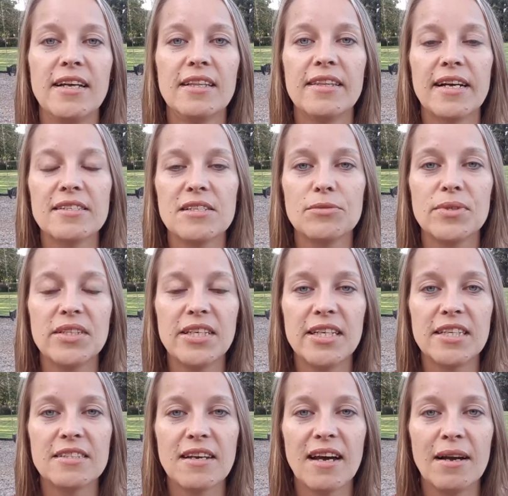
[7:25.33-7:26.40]
that's a really
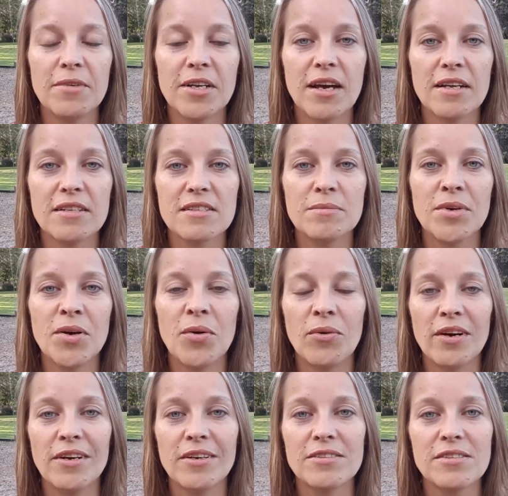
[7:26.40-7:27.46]
good time to cut some
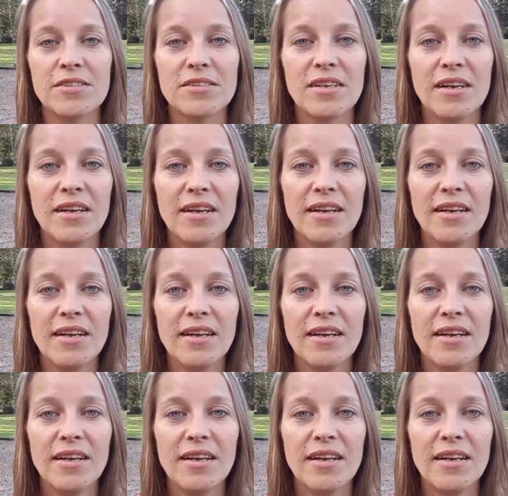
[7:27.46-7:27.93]
cords.